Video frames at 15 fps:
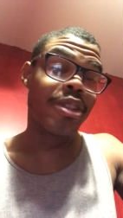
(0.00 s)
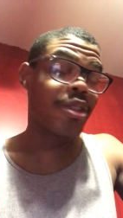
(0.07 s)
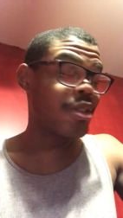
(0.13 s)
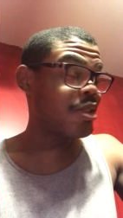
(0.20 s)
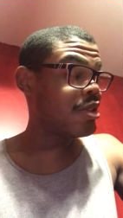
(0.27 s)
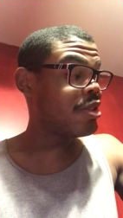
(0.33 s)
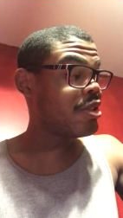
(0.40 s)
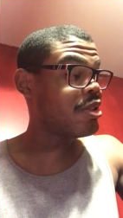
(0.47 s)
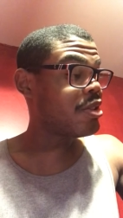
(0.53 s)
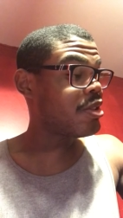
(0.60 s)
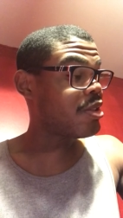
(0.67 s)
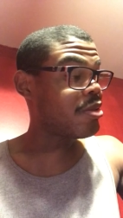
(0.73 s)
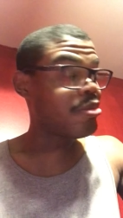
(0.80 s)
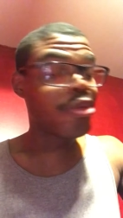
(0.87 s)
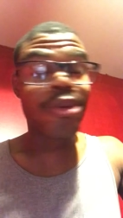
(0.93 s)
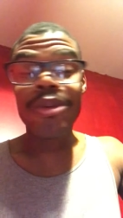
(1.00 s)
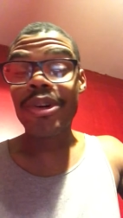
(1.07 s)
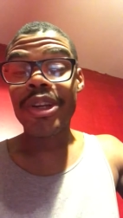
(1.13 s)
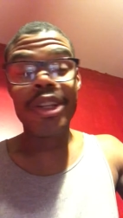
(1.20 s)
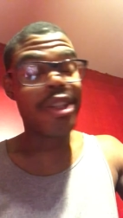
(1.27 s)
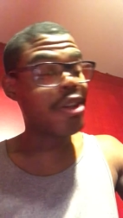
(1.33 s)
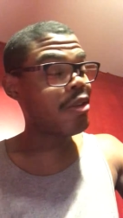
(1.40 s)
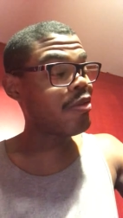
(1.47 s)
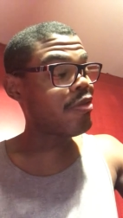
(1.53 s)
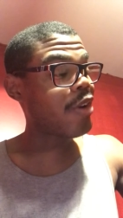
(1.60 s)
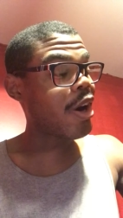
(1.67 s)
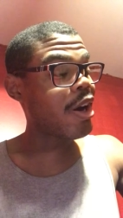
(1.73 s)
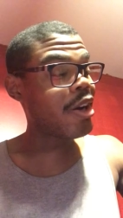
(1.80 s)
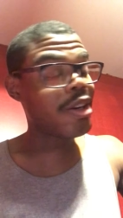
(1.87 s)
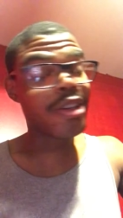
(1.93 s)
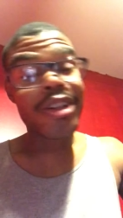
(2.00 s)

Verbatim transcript: is important in your fight."